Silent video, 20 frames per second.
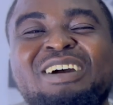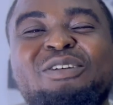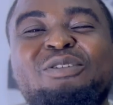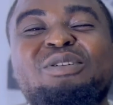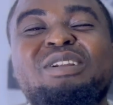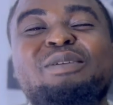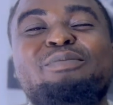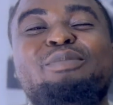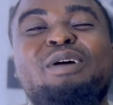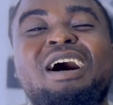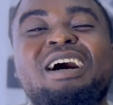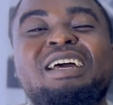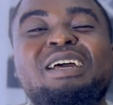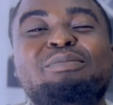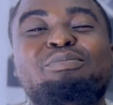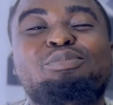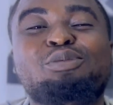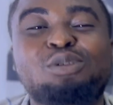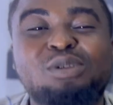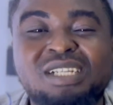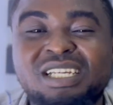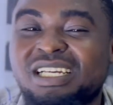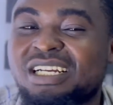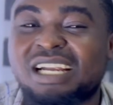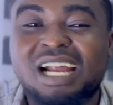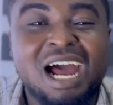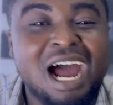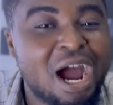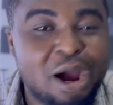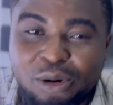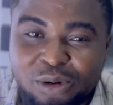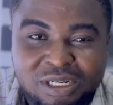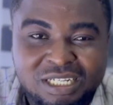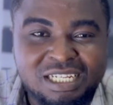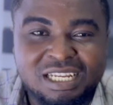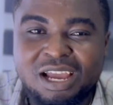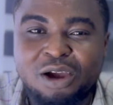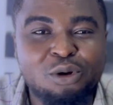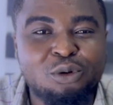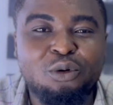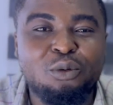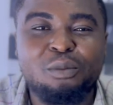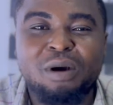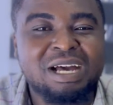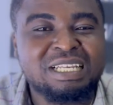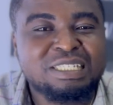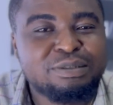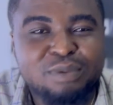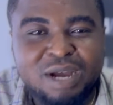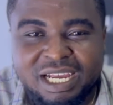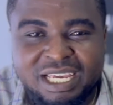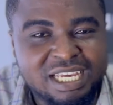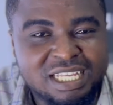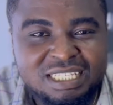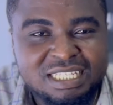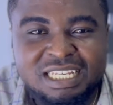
need a poly crowd, a mass market,